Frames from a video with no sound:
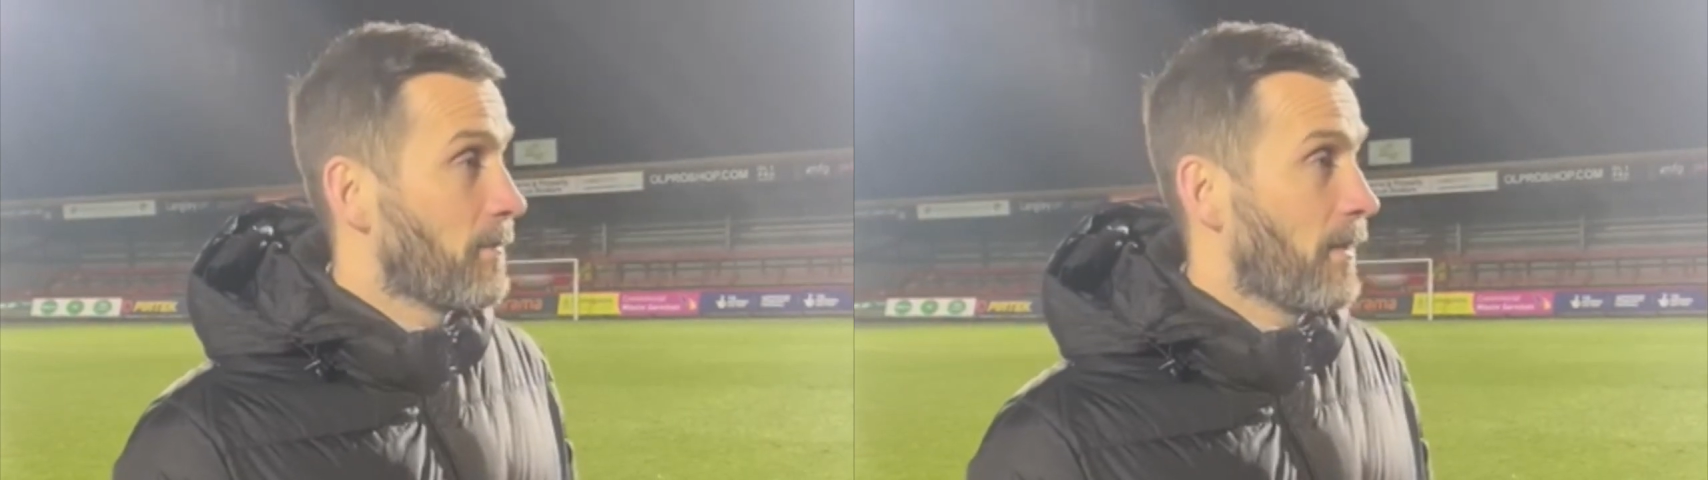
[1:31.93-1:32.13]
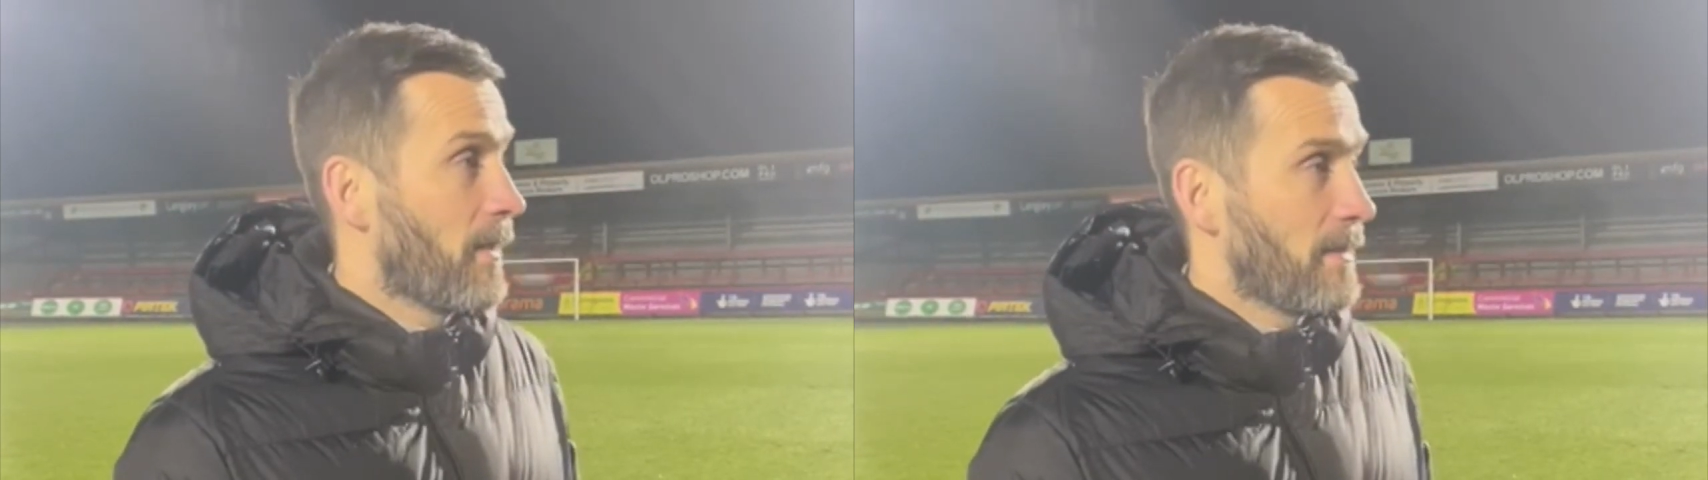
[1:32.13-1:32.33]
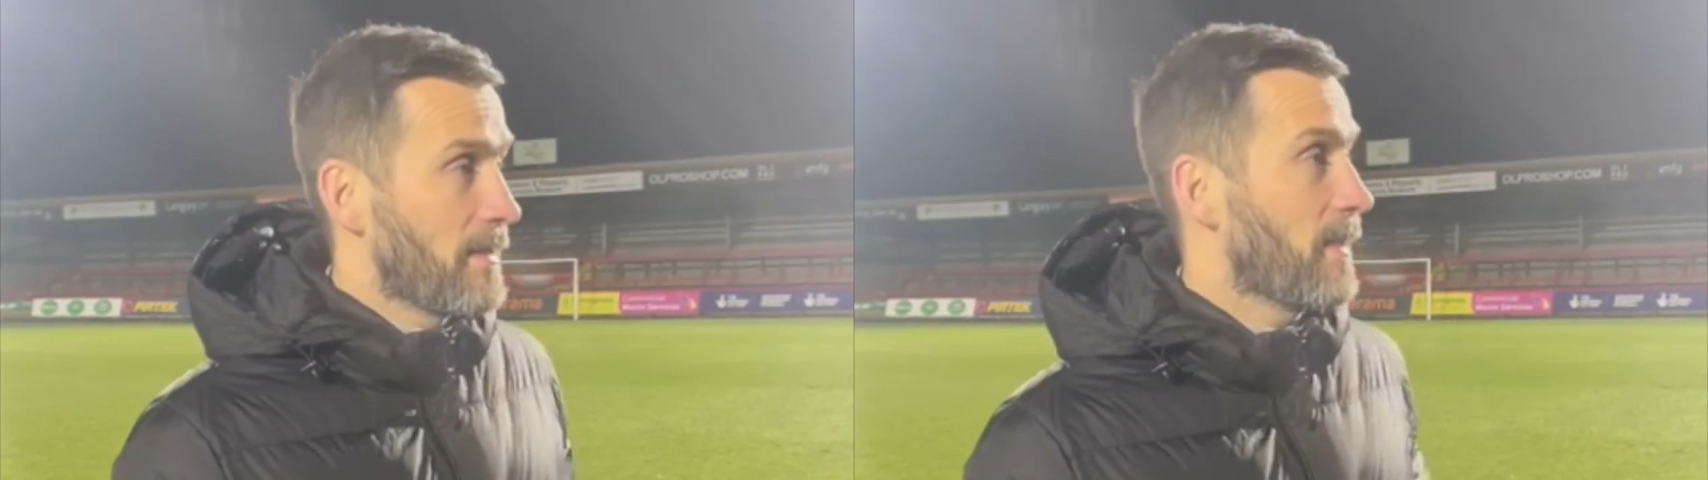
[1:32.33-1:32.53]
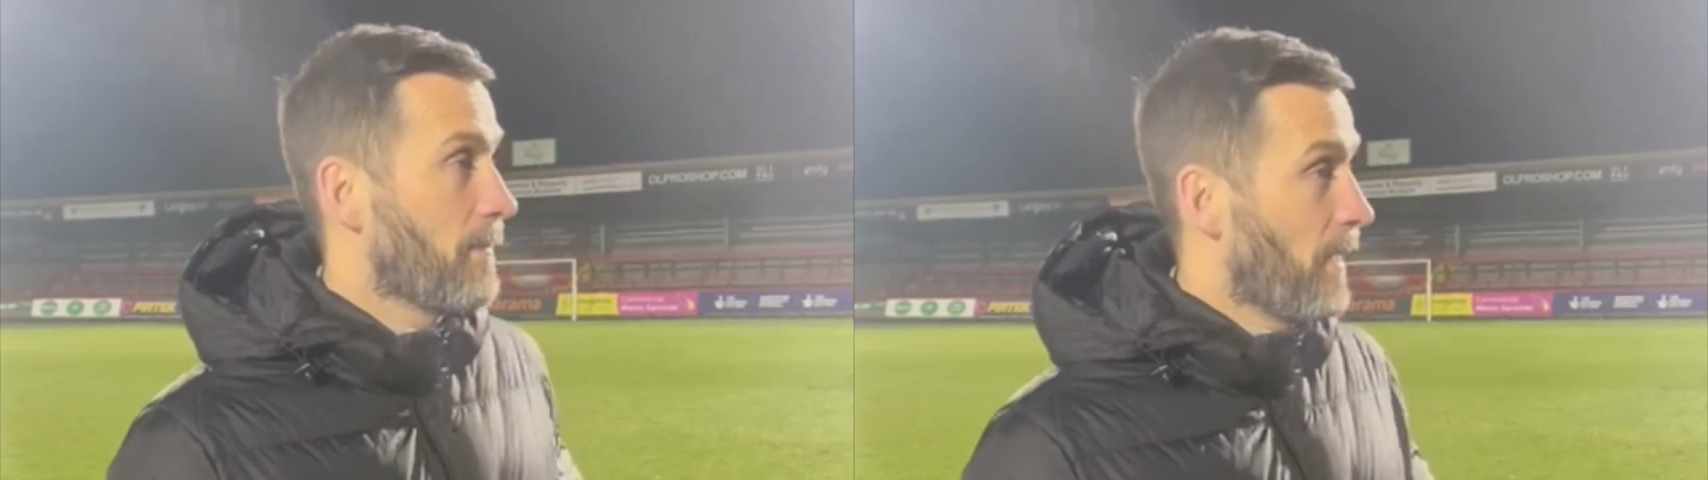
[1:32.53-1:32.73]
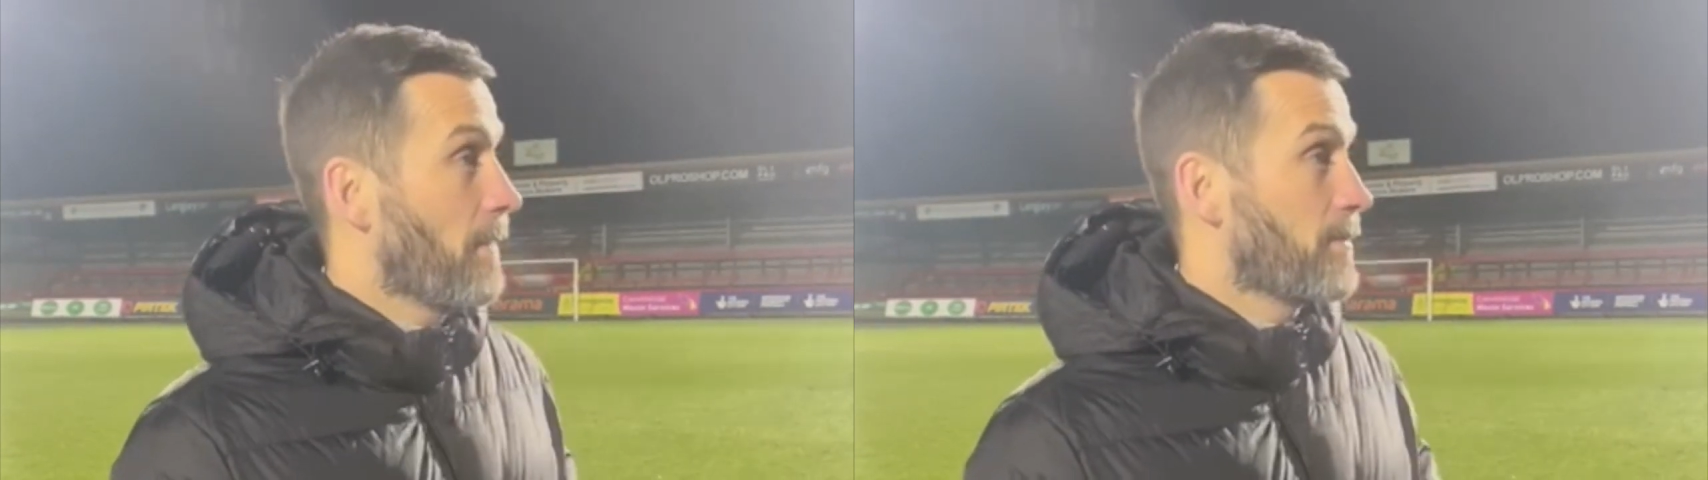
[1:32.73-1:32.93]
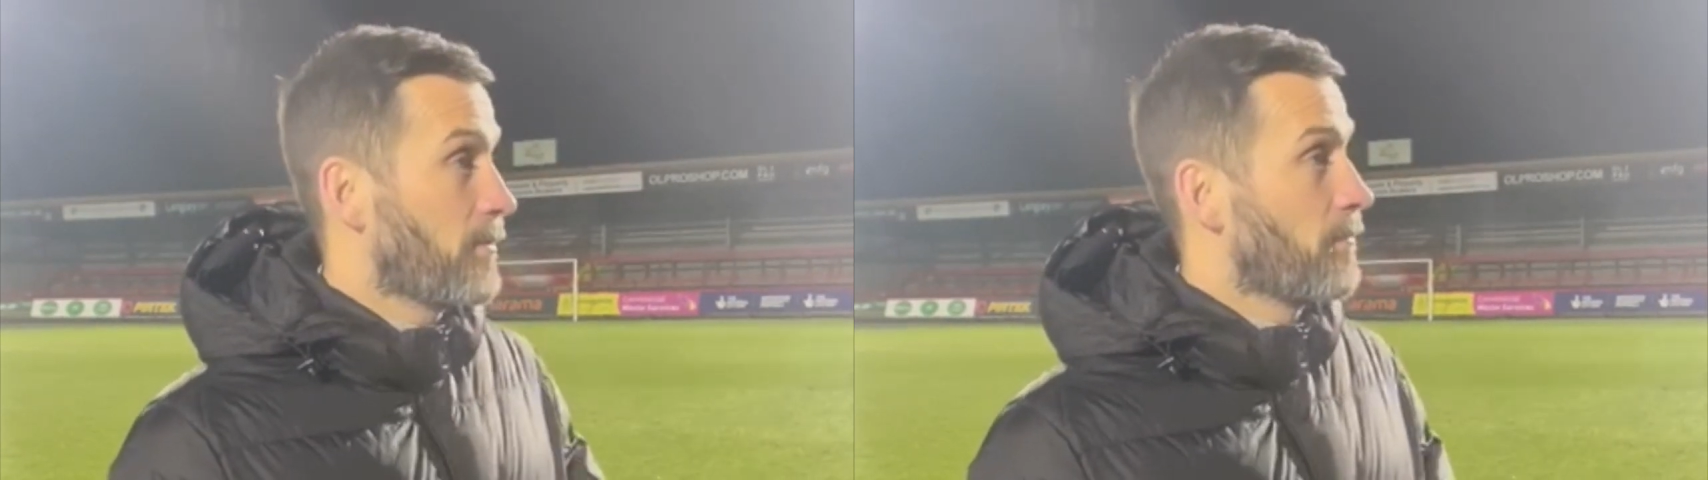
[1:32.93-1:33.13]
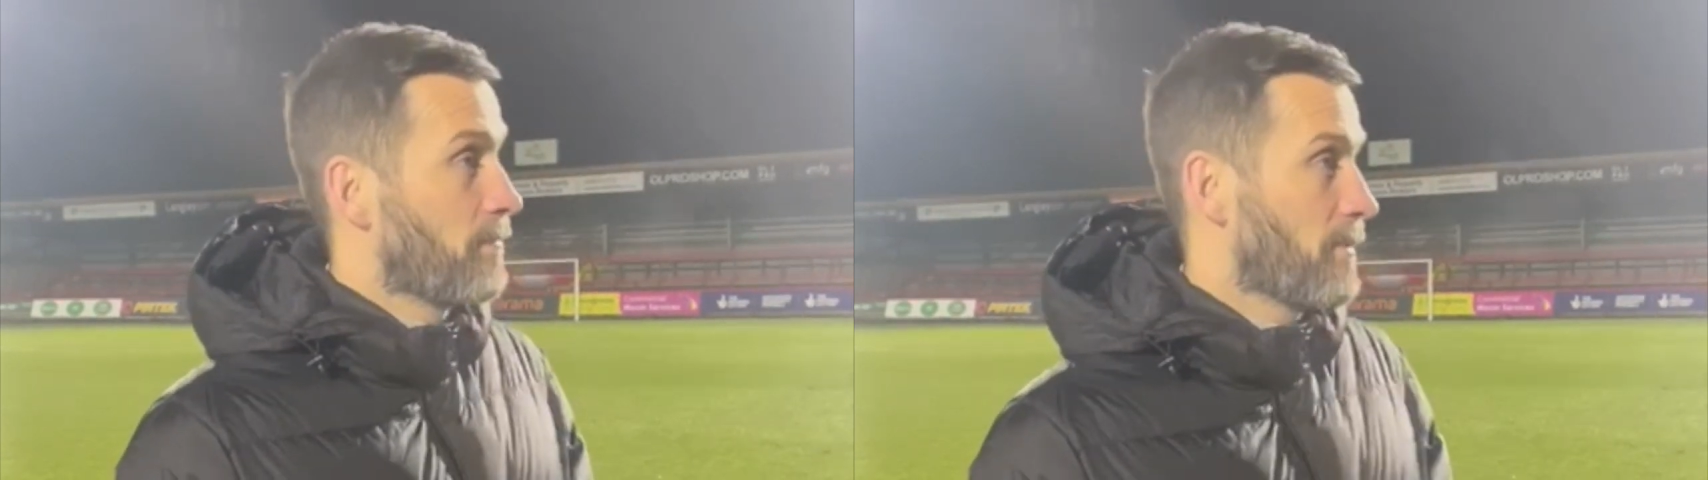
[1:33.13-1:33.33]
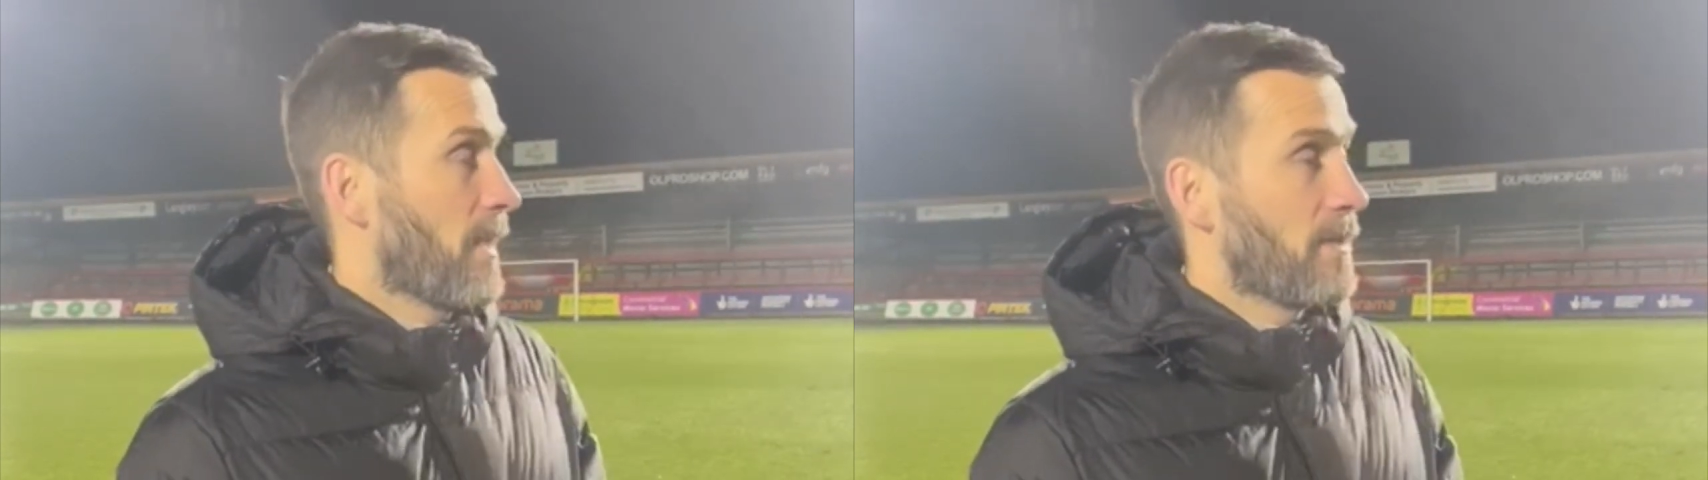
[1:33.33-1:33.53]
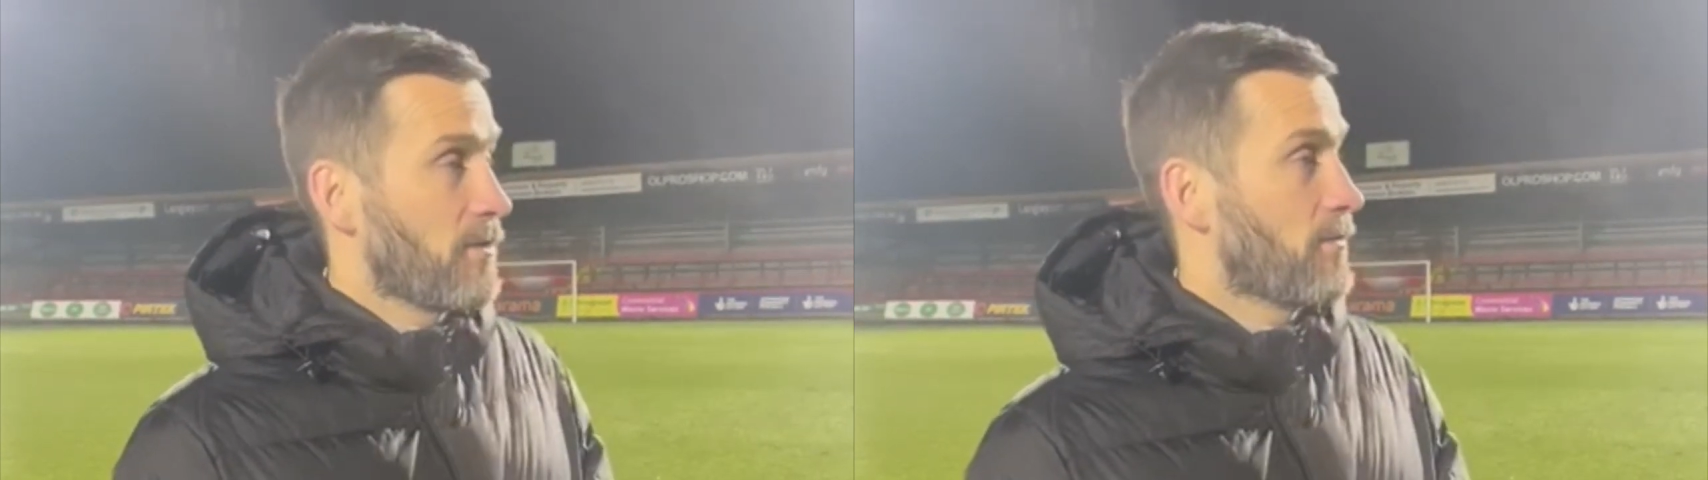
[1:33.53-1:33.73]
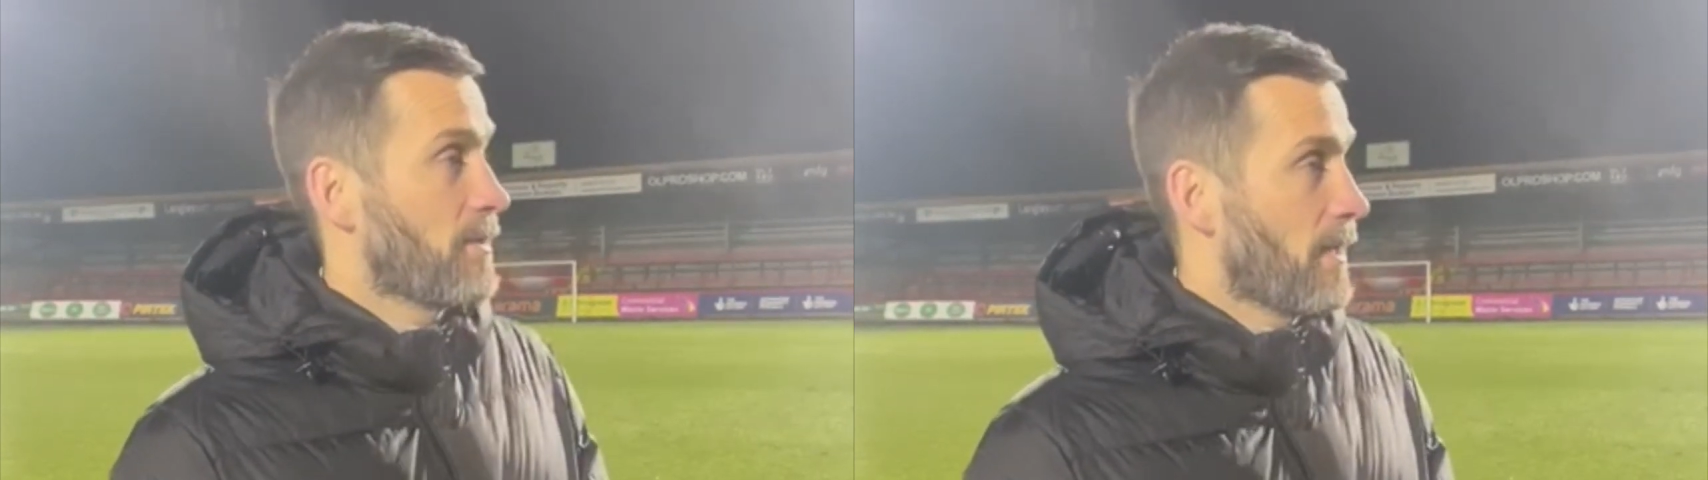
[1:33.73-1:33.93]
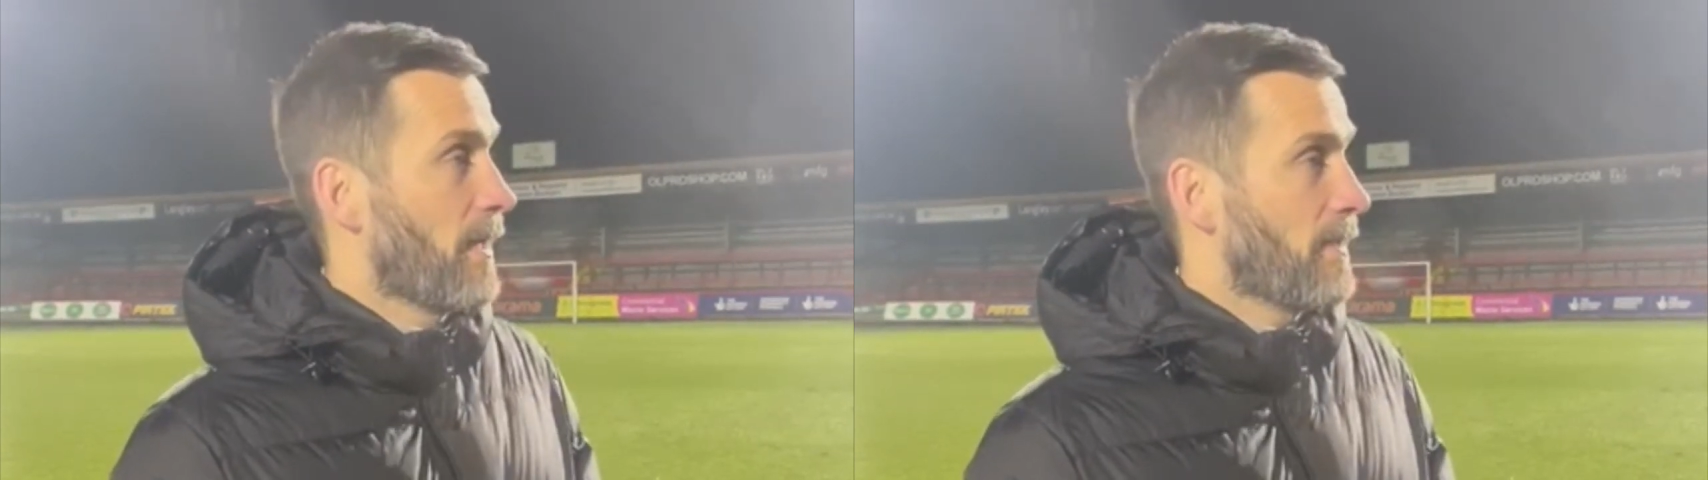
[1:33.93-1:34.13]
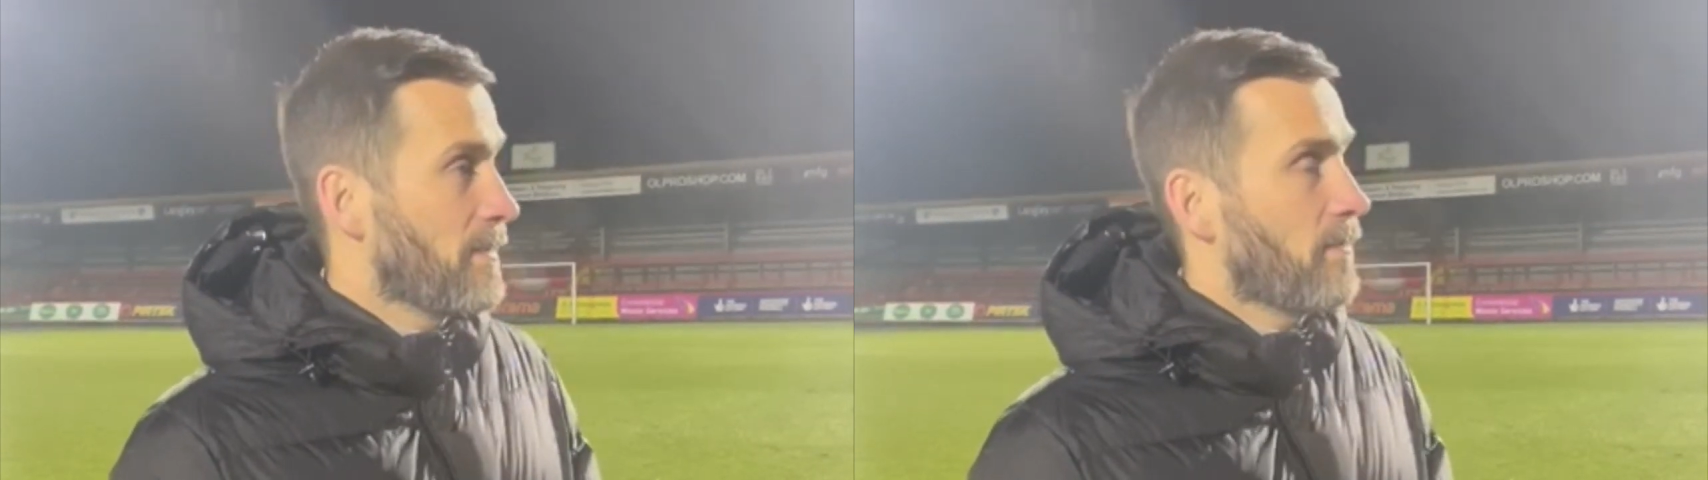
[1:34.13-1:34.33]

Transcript: but is he going to be able to do Saturdays, usually Saturdays?